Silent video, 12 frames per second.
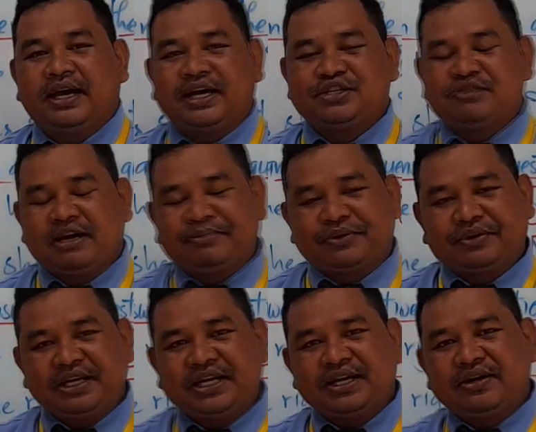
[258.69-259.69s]
As you have
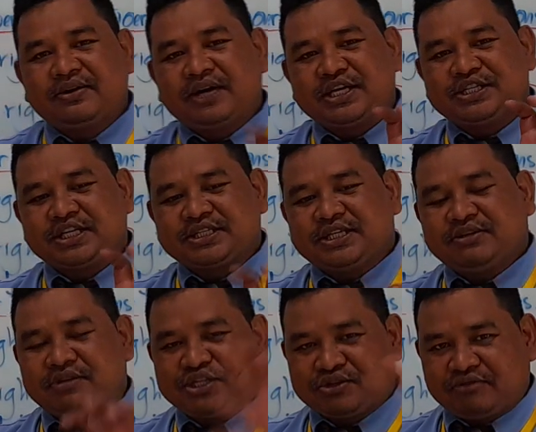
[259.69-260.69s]
already know, adjective
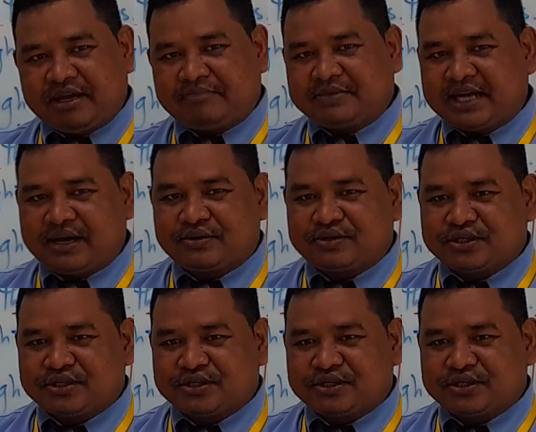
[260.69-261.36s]
describe noun.